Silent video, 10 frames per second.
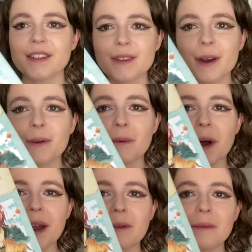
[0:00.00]
Snow
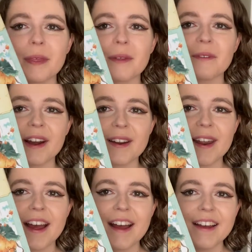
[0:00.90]
White with the Red
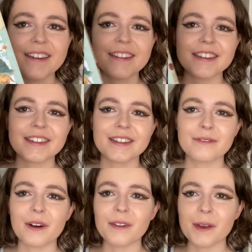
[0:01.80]
Hair. This is
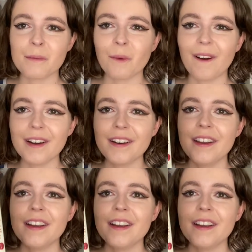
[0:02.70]
volume one.